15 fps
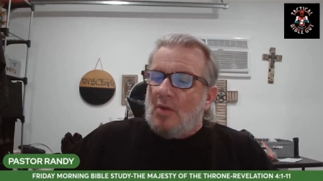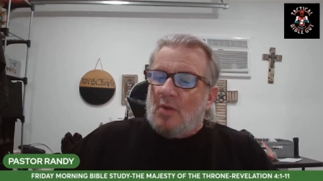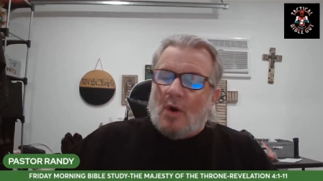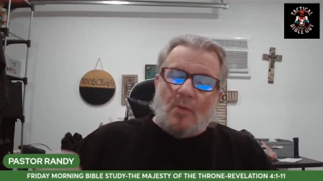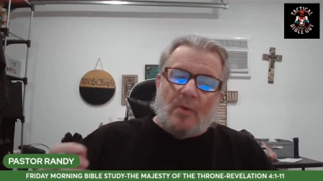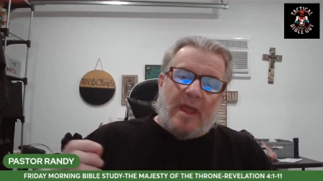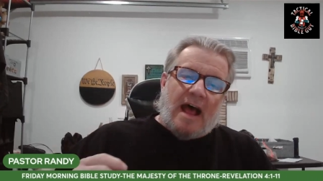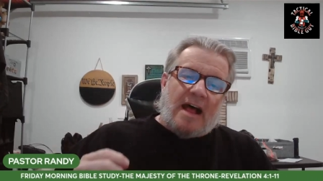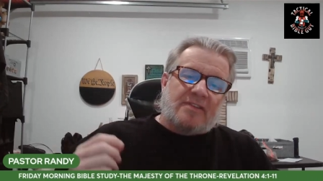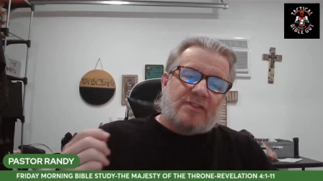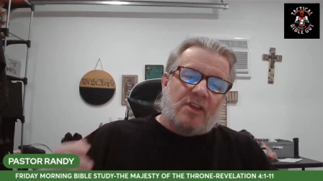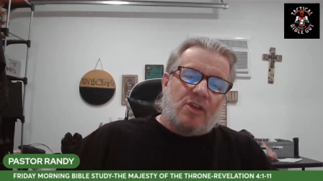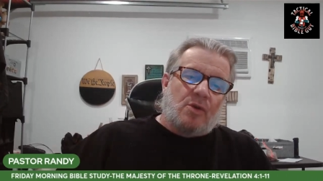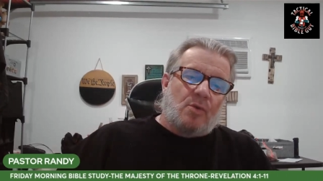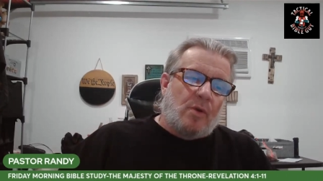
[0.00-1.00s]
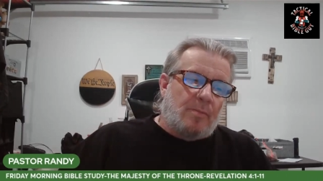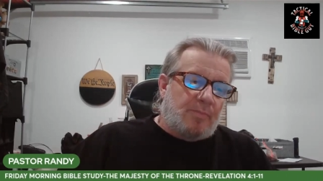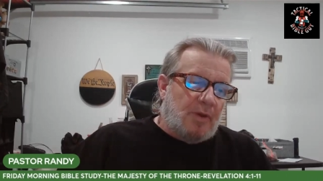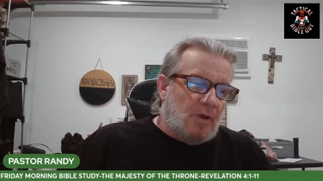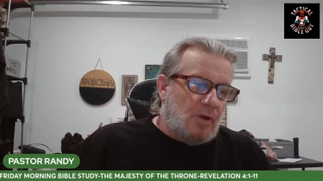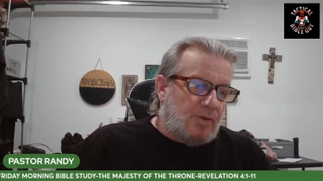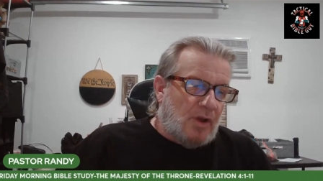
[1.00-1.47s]
Lord, we ask that you
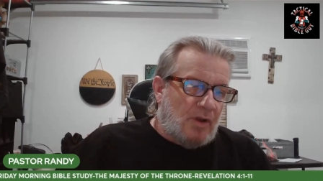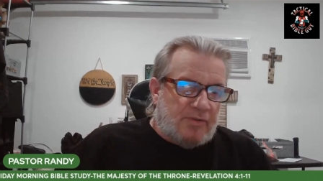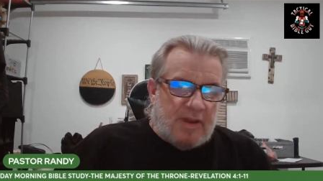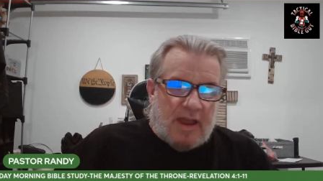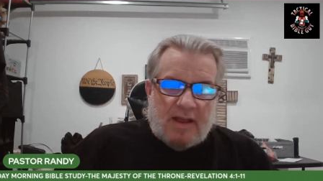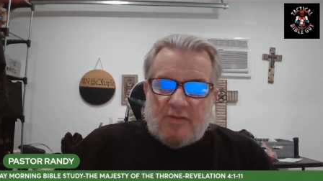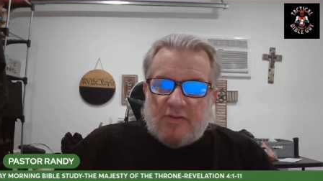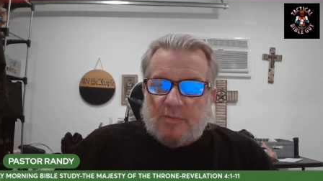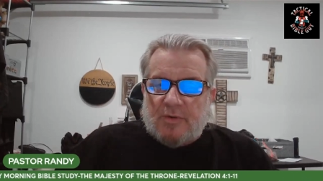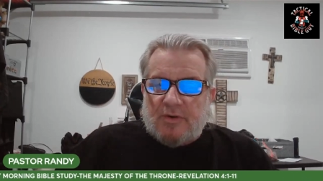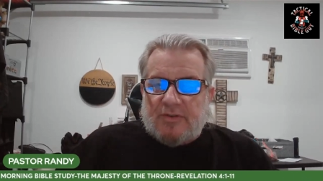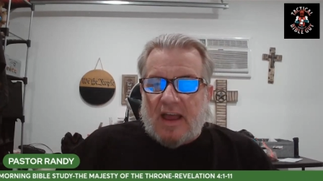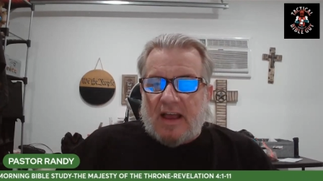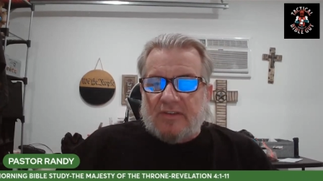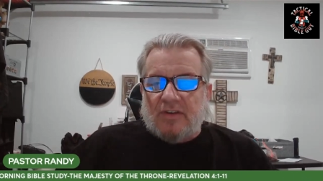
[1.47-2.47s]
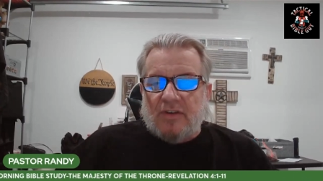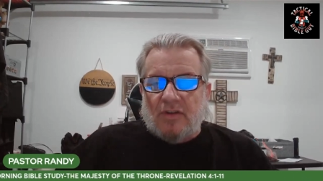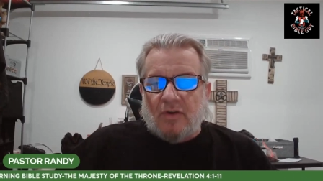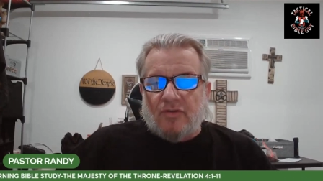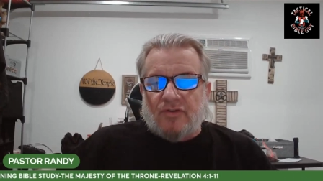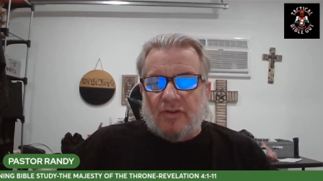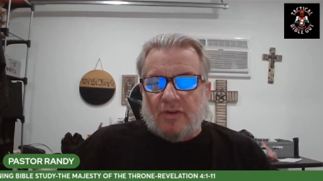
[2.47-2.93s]
rebuild those hedges of protection,
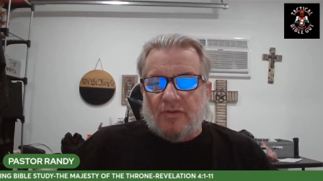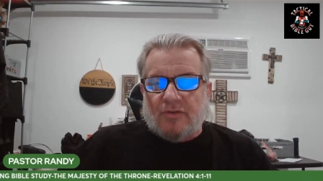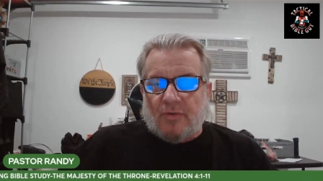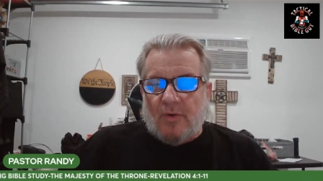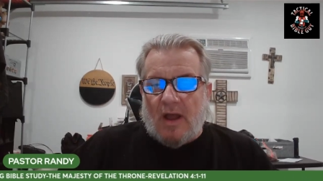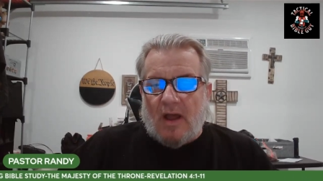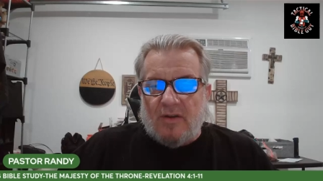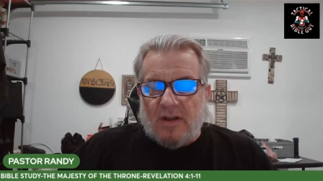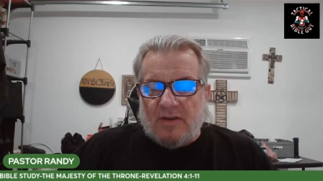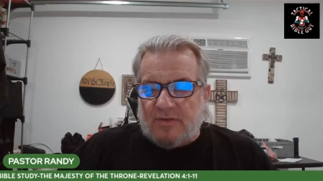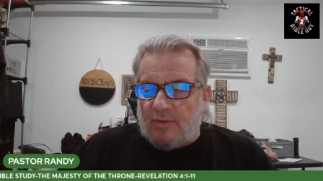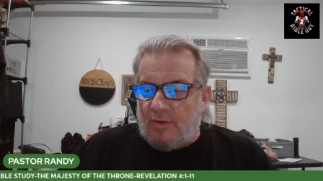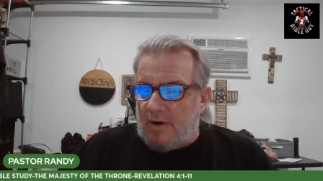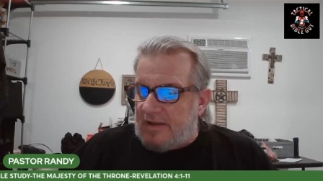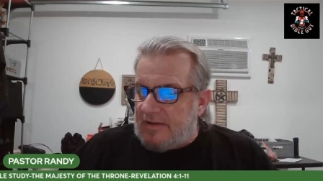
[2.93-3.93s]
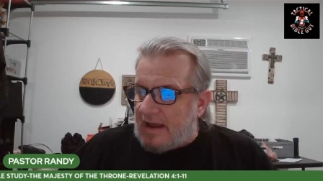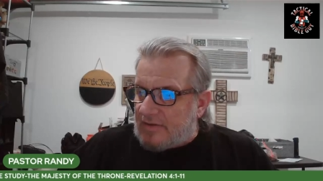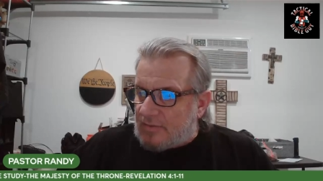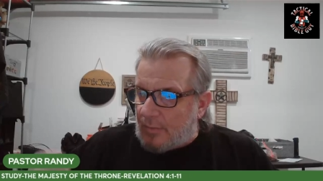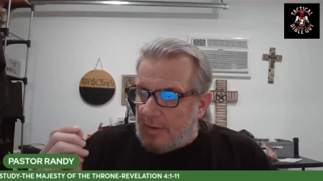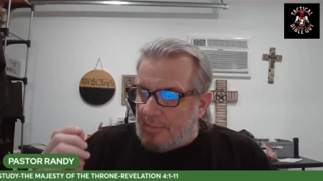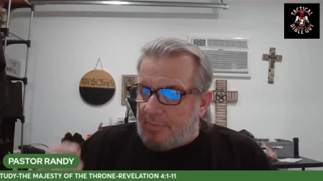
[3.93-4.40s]
those shields around us, Lord. And
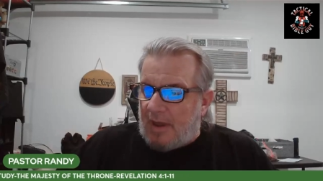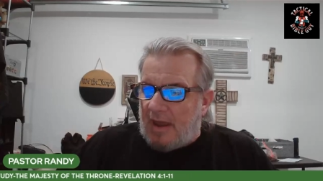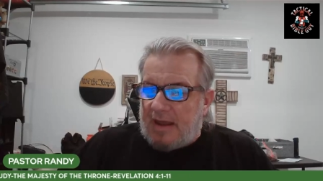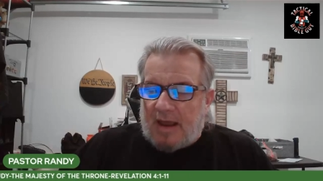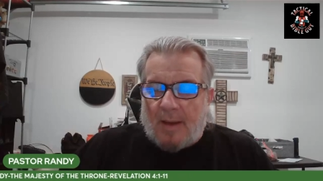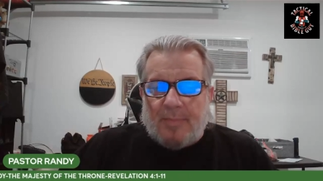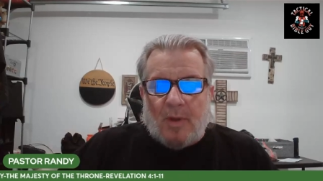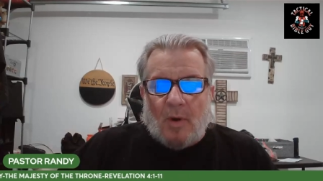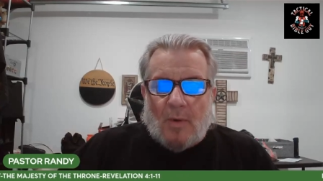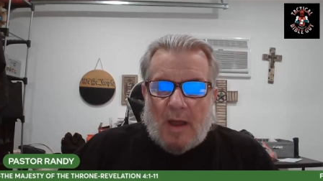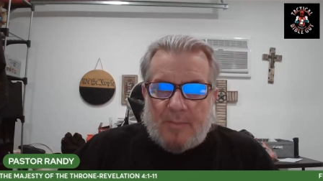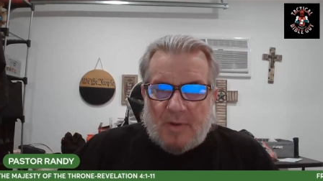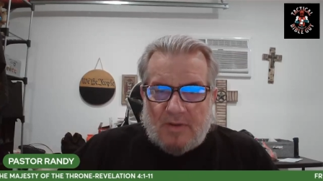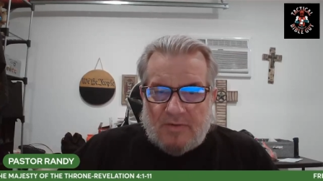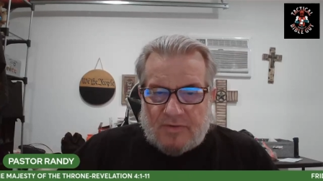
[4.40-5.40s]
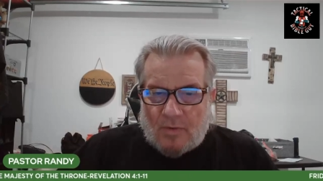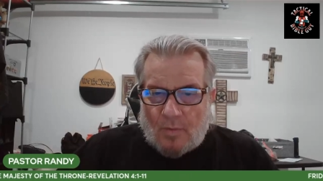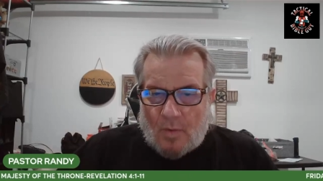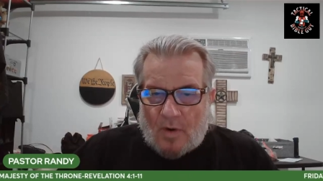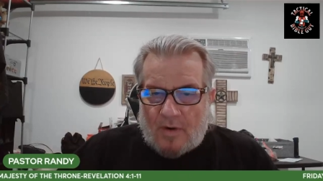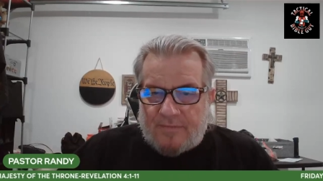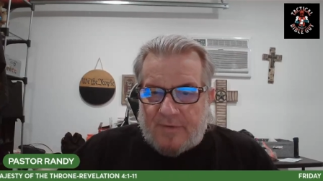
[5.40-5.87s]
as we pick up the weapons of
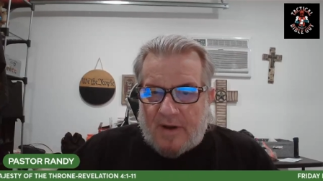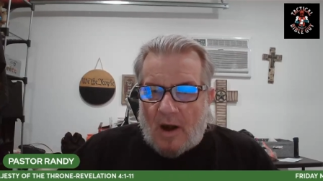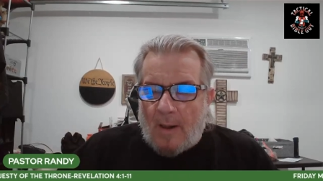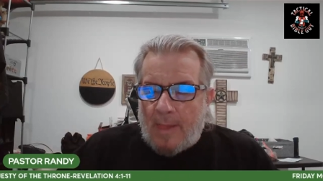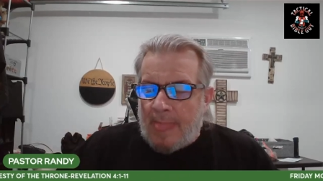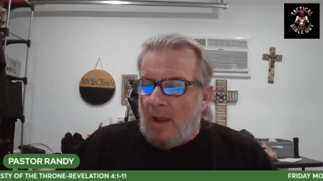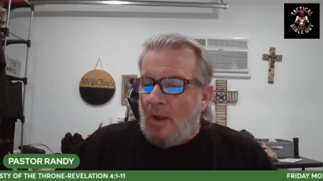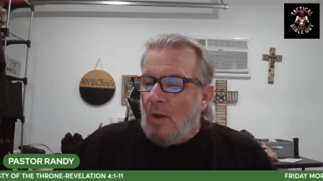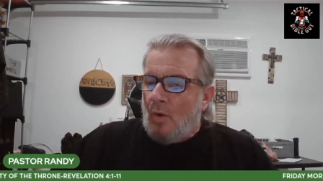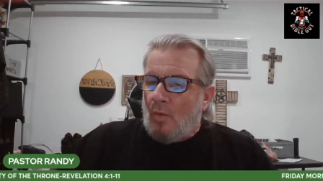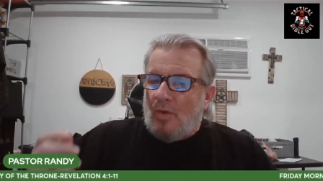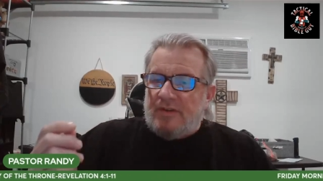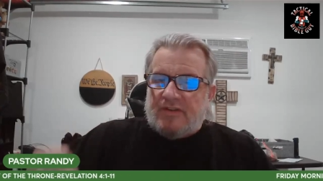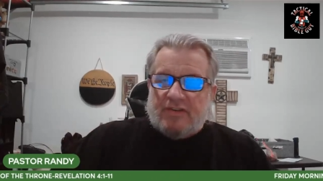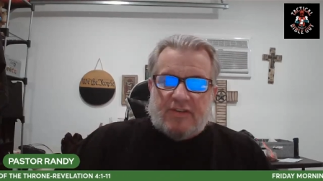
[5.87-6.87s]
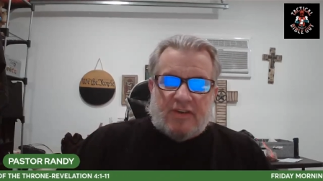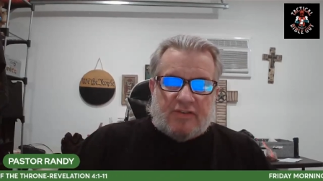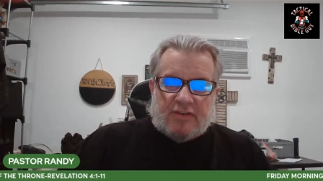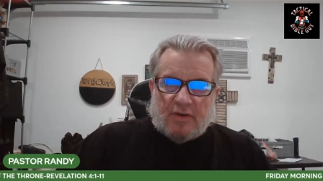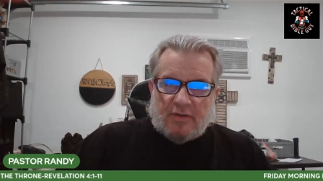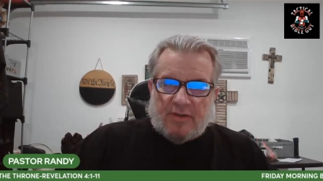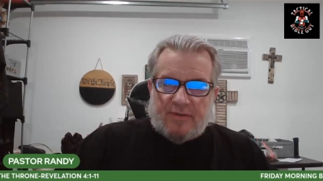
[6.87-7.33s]
warfare, which is the
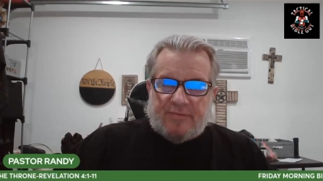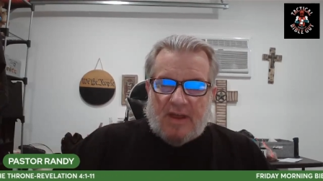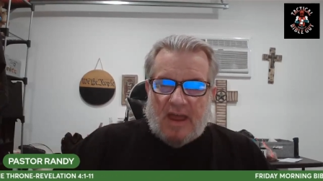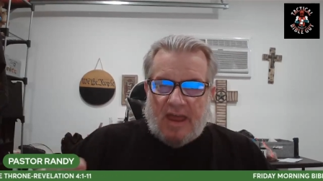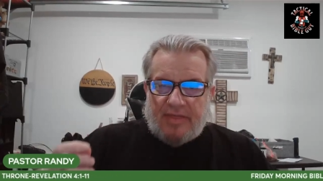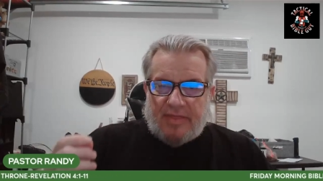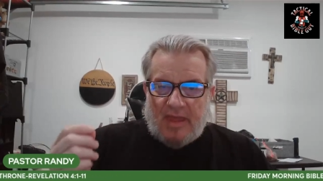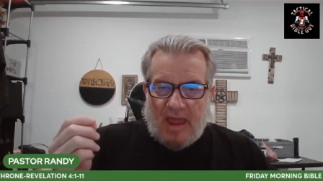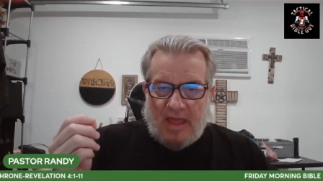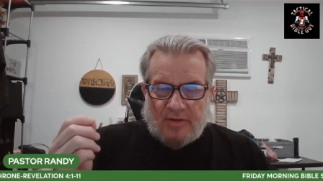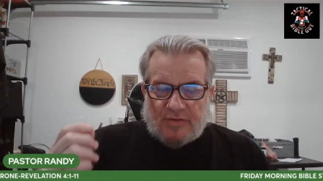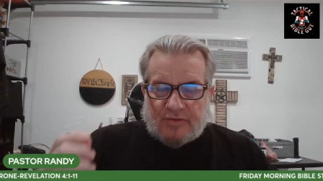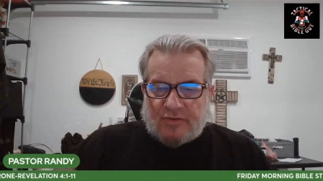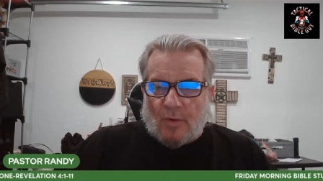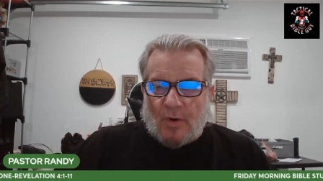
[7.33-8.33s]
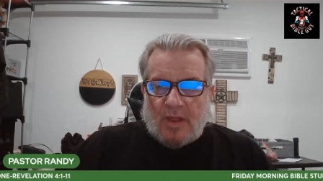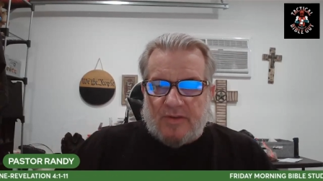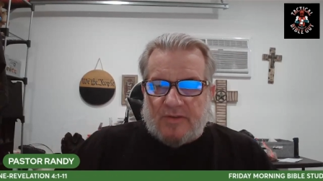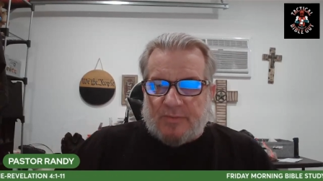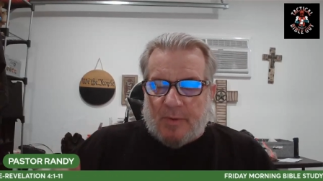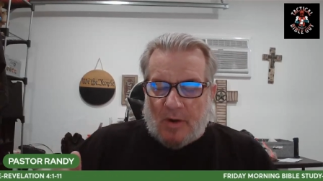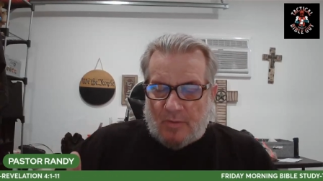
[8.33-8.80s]
shield of faith and the sword of
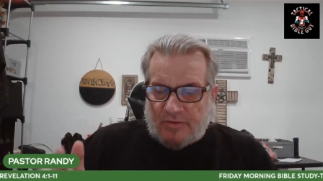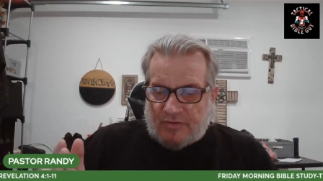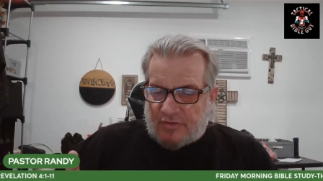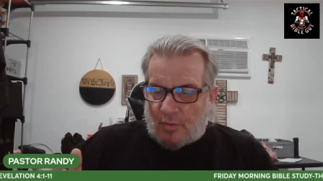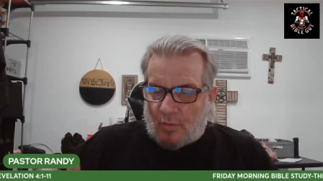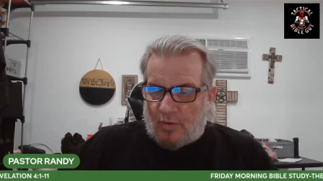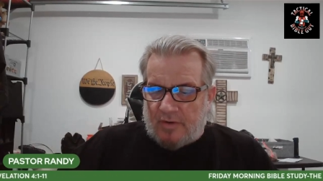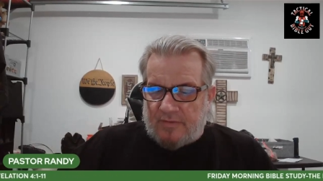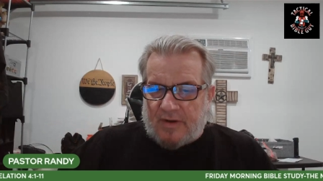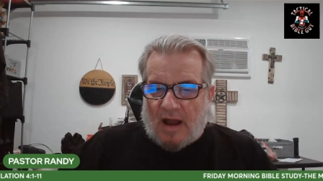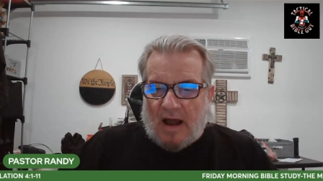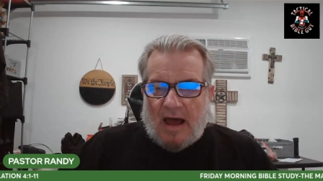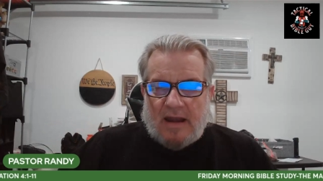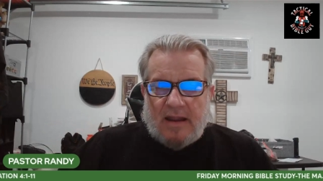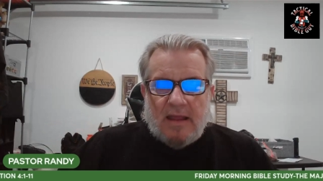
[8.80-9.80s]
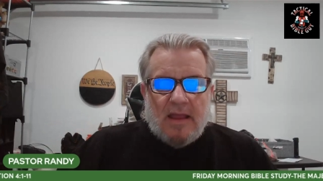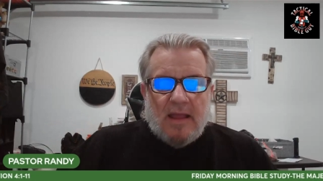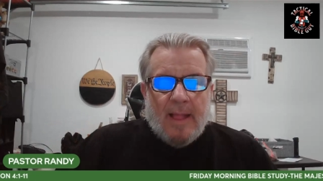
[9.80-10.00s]
the Spirit, which is the word of God,